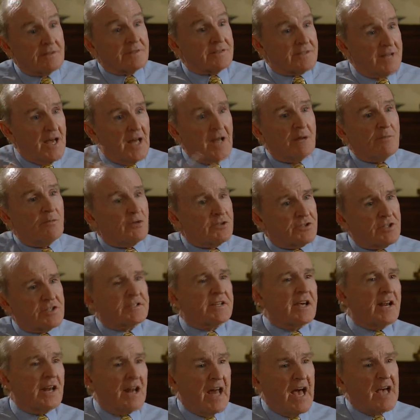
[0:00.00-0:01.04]
tell them what you
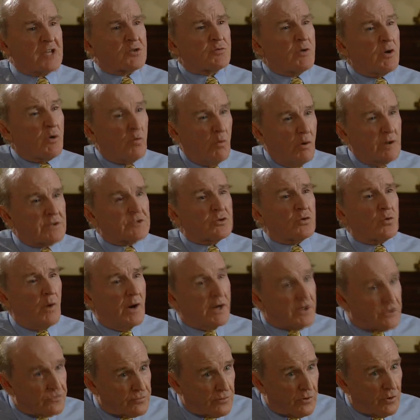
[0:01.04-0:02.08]
said last week wasn't
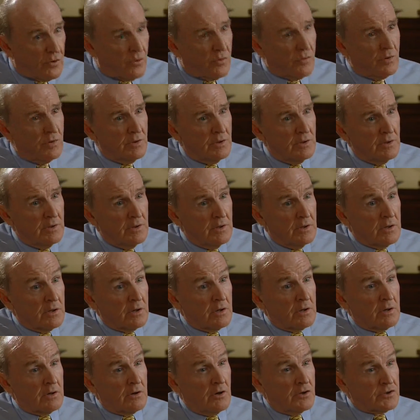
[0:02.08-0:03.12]
quite true
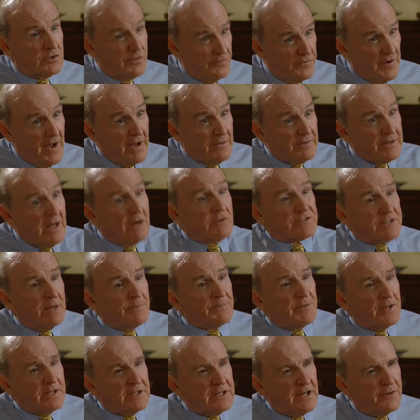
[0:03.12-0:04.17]
because you found out
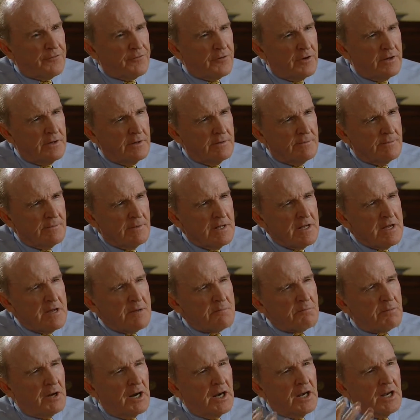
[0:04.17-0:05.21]
something different.
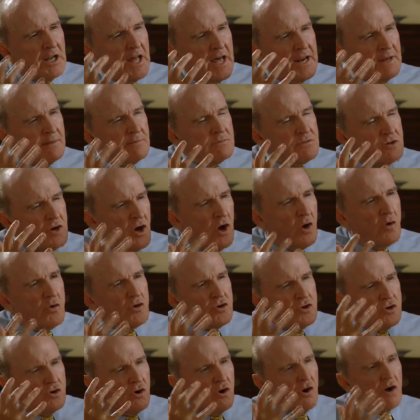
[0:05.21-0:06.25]
But let them know
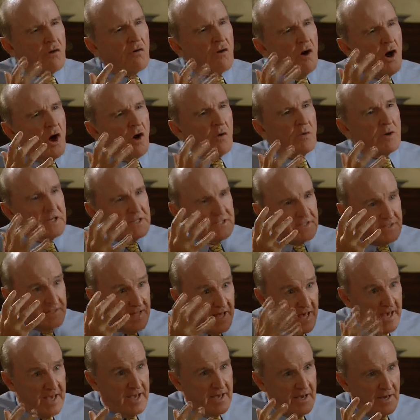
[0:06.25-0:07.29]
you're always
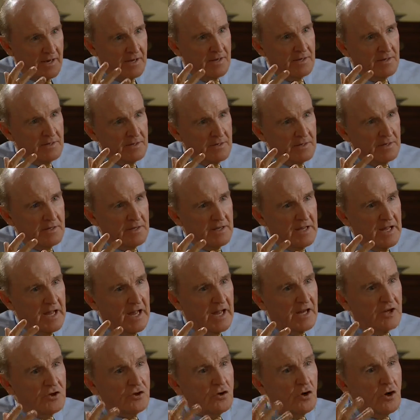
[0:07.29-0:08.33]
there
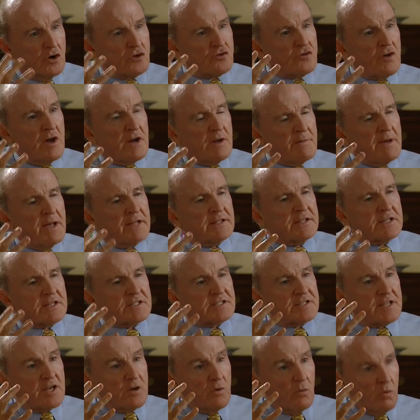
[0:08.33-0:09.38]
and you're trying to make this
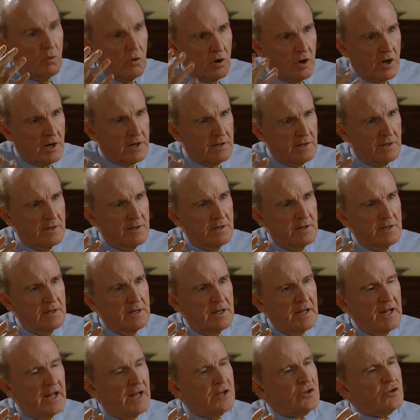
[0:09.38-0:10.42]
thing work
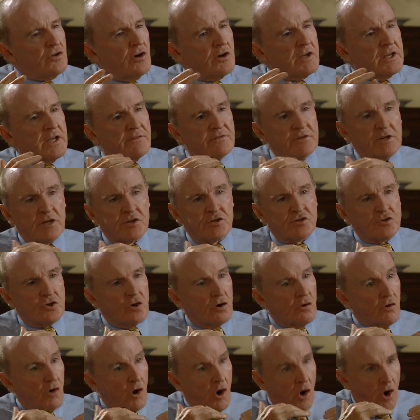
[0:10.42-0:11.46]
and you're giving it
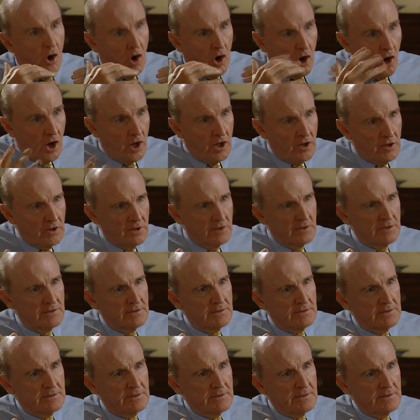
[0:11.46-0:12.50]
your all.
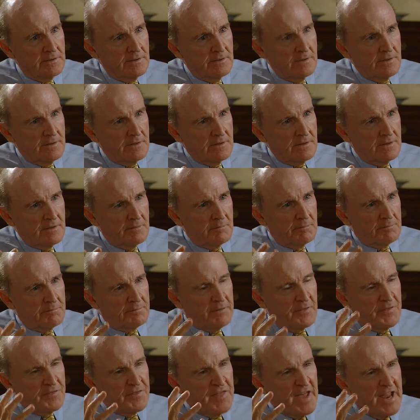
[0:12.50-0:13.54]

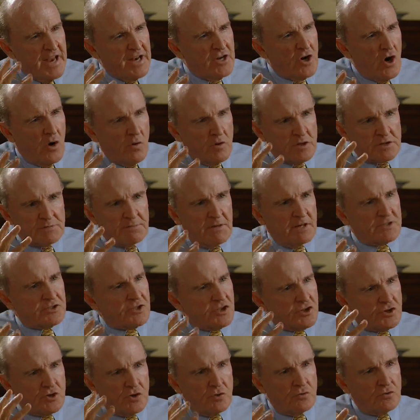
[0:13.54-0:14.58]
But they know as much
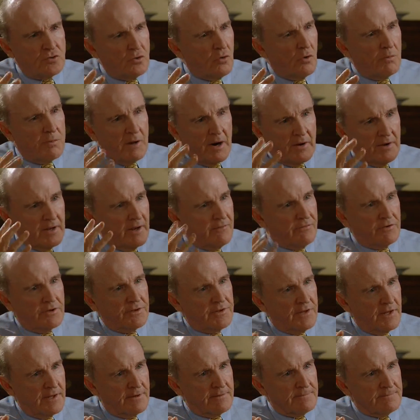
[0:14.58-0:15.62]
as you do about
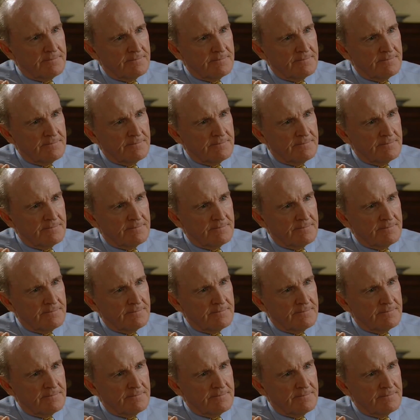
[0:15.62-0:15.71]
everything.